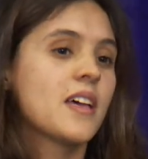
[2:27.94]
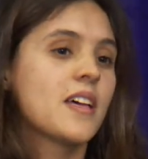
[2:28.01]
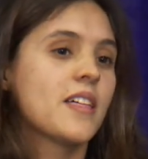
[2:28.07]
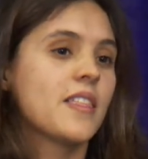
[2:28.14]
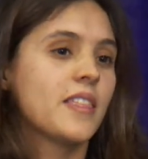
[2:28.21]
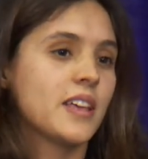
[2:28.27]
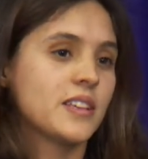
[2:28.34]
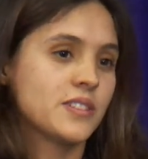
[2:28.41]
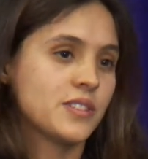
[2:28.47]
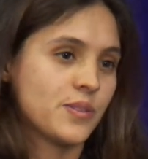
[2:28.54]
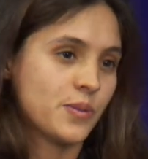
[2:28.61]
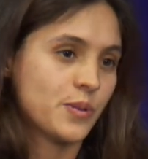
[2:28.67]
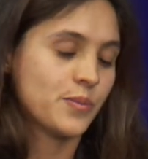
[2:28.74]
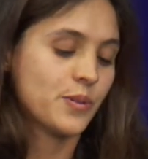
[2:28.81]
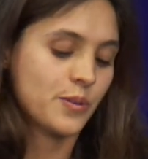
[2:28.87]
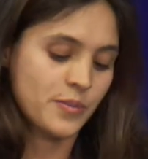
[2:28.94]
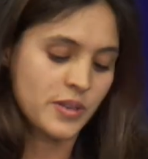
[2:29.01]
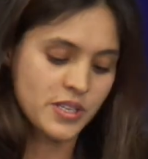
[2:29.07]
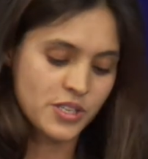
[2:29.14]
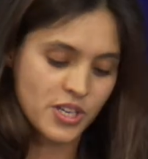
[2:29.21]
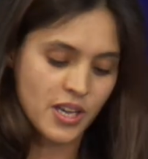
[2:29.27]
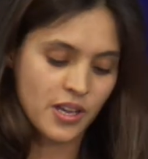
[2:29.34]
then she will put me
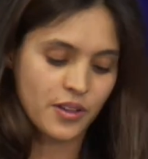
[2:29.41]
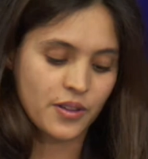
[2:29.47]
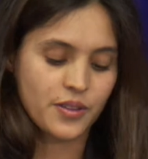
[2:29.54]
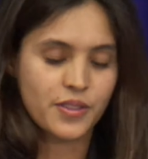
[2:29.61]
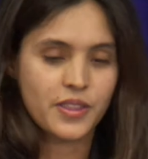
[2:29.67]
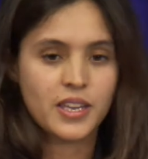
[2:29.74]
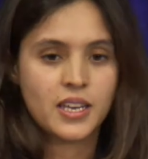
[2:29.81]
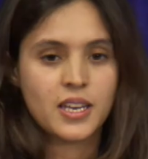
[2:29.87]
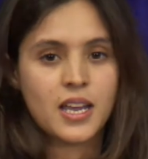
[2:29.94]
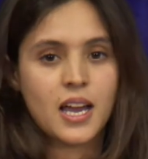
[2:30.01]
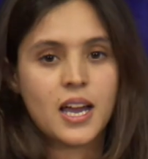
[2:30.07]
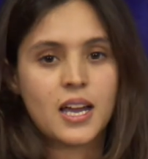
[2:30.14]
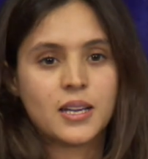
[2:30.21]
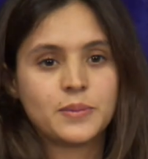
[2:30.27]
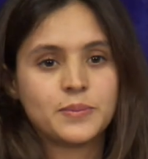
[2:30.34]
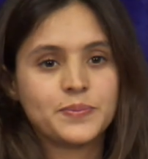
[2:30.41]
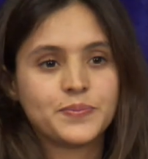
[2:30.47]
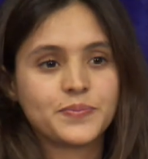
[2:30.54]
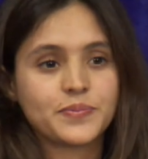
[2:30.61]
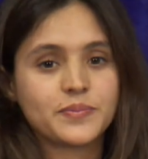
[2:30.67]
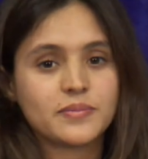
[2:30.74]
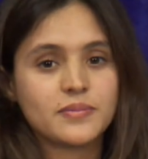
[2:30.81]
in jail. Then
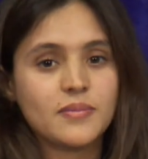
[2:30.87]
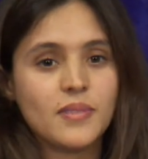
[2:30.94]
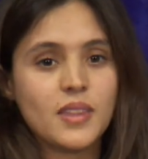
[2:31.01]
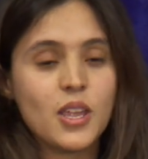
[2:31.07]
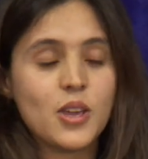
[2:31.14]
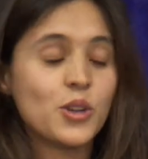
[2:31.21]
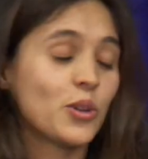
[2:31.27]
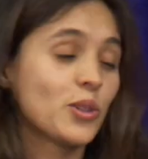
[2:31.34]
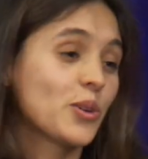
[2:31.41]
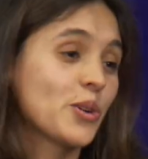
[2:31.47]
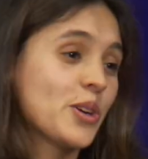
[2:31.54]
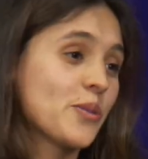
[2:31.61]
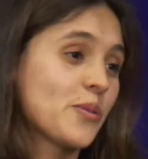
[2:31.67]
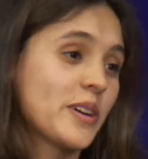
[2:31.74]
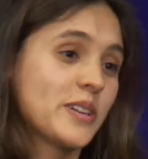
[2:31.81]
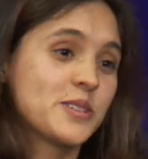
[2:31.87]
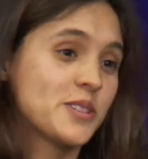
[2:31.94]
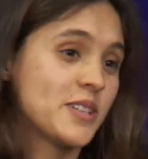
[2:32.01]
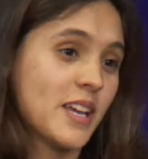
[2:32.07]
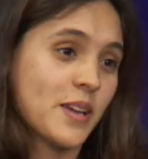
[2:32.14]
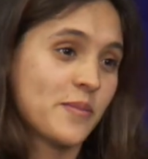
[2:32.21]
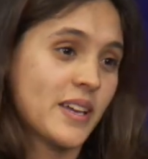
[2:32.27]
no lawyer wanted to
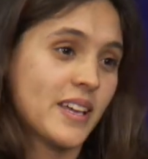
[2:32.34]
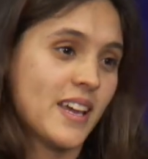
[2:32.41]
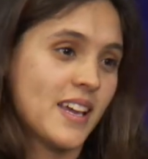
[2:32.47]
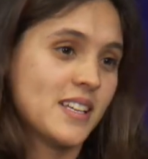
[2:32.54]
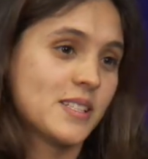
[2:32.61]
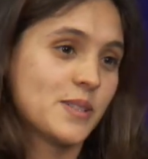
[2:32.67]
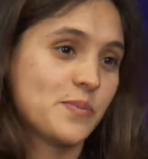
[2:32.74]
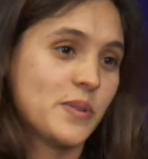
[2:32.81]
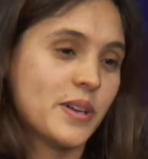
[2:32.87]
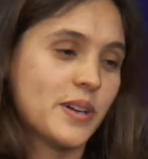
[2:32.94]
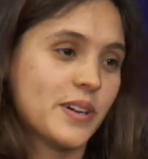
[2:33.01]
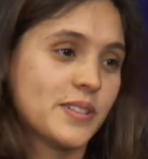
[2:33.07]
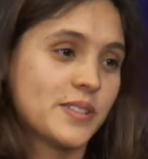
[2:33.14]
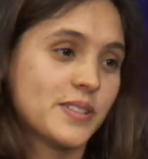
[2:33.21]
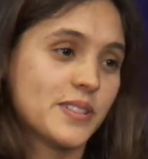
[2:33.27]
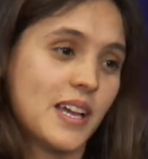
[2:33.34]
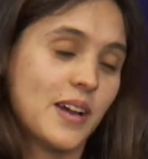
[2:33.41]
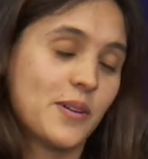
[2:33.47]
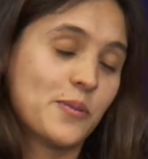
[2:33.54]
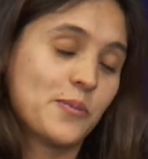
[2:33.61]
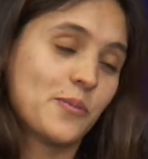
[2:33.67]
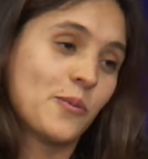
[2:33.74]
take my case because,
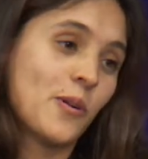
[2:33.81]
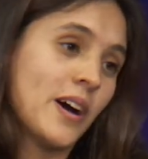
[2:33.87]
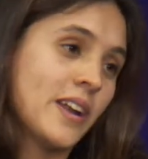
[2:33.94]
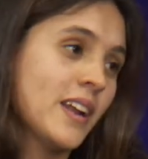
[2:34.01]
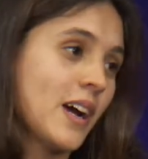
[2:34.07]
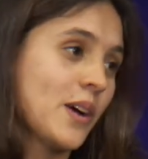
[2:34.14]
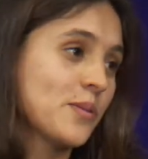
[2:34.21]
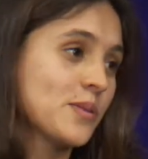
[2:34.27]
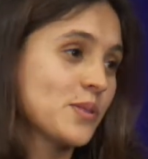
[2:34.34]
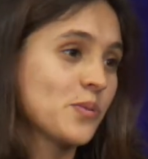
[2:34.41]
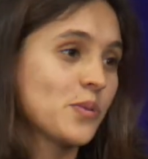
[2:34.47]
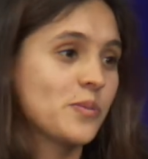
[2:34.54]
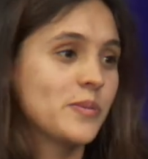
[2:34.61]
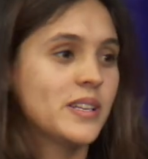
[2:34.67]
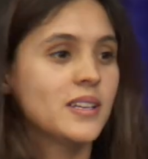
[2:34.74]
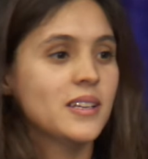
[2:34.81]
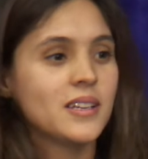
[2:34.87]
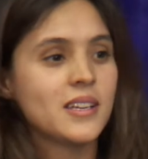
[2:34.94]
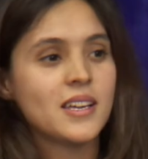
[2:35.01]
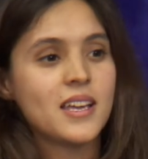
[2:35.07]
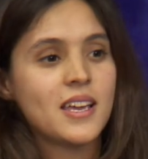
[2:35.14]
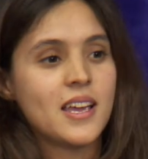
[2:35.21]
one, I was a woman,
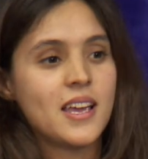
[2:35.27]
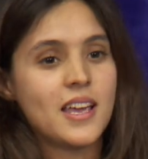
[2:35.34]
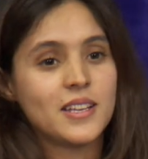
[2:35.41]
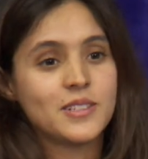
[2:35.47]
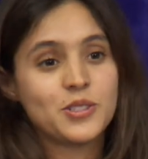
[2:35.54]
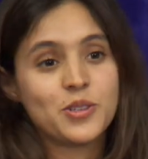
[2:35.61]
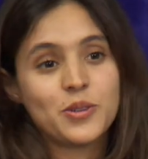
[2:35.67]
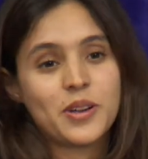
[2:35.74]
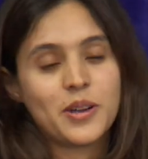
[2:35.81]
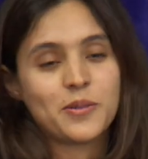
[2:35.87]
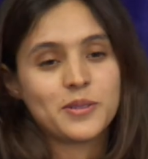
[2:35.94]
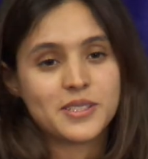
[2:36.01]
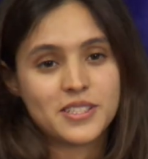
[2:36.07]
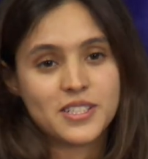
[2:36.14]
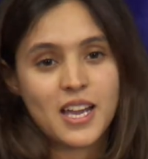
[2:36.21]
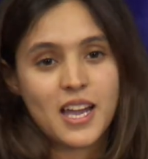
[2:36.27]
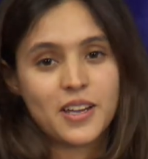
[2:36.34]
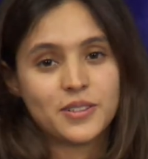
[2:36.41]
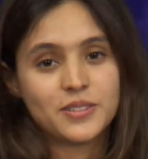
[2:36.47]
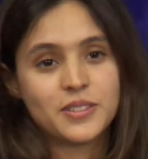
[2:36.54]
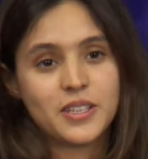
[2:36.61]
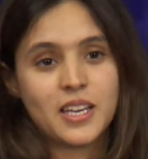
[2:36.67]
and two, I was a
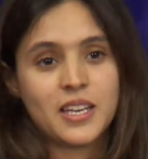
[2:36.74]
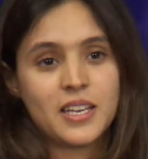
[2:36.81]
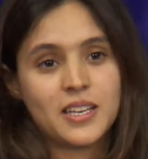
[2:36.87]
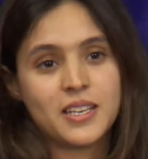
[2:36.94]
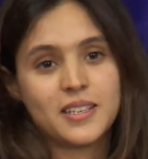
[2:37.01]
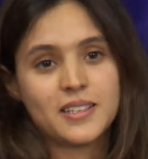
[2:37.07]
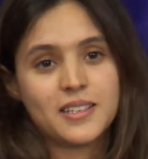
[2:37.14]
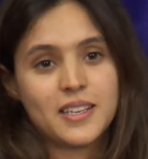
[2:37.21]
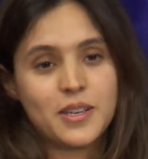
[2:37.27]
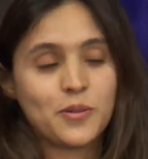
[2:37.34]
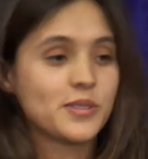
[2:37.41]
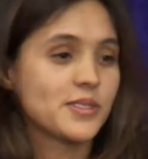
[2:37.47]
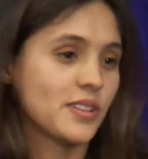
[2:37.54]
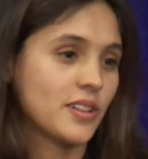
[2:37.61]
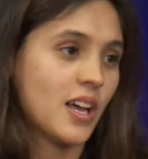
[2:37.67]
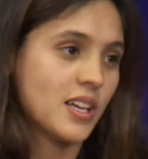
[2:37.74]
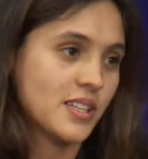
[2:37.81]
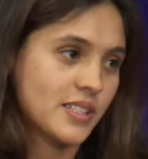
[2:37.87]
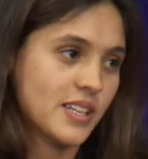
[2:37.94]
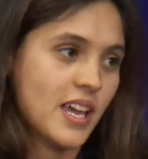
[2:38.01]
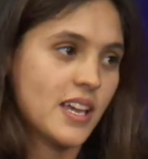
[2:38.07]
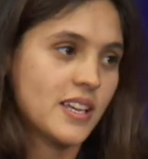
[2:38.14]
child, and it was a
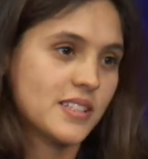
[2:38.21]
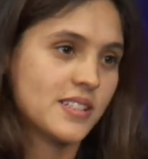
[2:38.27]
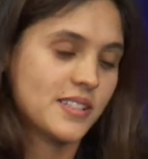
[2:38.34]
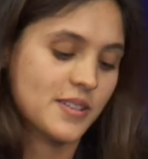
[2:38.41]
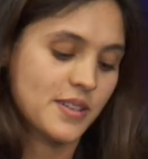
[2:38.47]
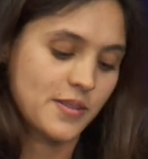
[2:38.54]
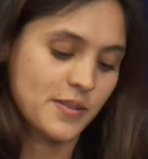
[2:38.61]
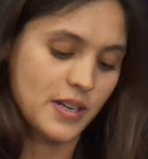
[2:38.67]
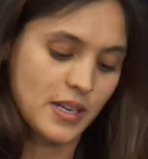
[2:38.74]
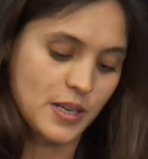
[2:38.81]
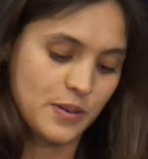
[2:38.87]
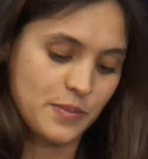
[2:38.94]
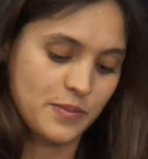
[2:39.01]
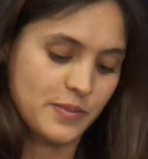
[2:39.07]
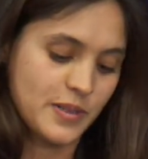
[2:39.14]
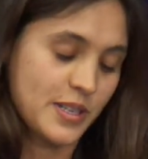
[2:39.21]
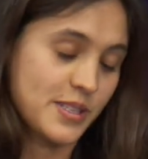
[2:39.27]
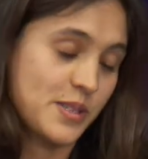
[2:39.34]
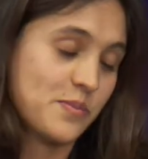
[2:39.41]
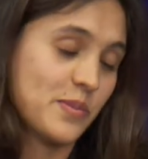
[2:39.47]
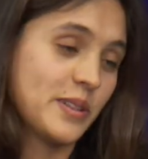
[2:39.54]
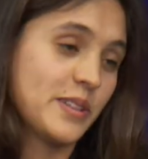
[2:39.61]
lost case. Because
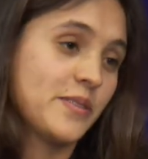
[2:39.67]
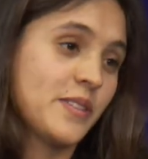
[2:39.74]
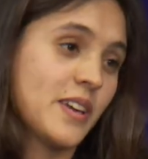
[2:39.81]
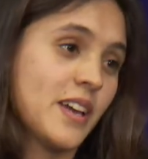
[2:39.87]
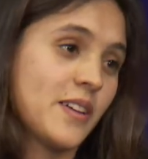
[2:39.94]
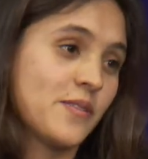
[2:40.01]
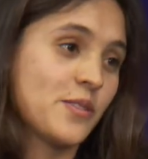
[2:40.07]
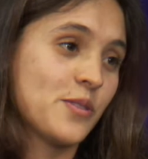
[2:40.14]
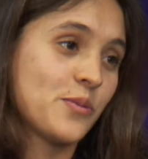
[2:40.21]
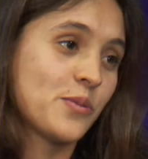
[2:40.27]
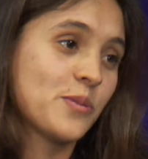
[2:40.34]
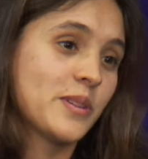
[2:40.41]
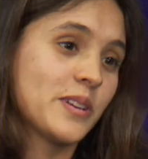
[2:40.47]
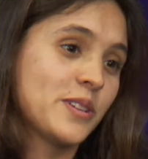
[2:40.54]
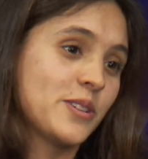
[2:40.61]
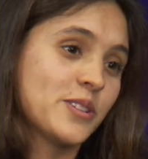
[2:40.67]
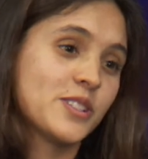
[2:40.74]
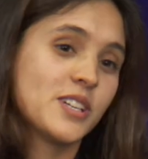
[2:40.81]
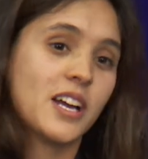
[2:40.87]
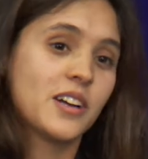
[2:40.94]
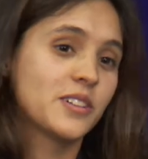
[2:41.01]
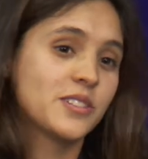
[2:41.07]
in Bolivia, if you're a woman and you're a
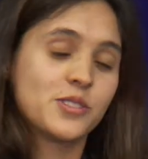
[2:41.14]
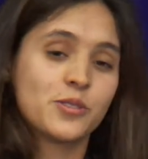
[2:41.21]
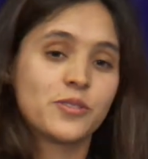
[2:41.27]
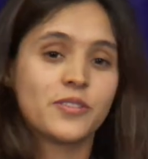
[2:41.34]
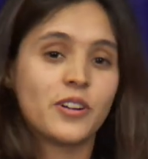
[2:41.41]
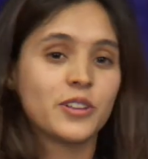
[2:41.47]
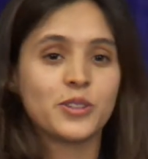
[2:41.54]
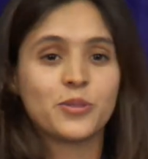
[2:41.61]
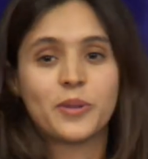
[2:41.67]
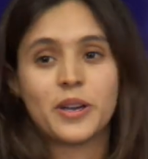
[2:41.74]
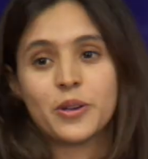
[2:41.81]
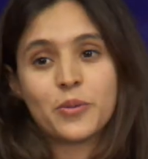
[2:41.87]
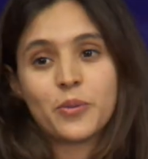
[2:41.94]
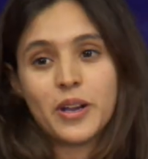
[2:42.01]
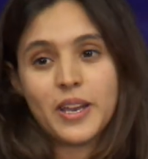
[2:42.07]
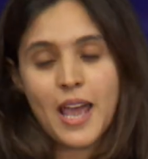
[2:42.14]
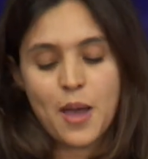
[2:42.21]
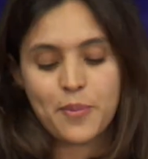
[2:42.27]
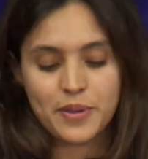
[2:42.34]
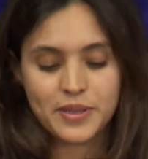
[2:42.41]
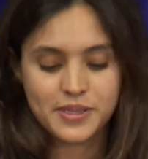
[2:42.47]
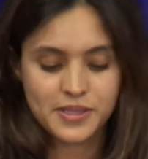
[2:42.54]
child, it's your fault no matter what
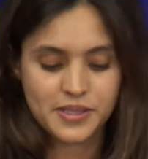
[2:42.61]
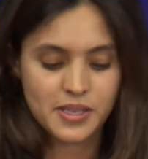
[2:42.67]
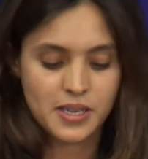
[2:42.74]
happens.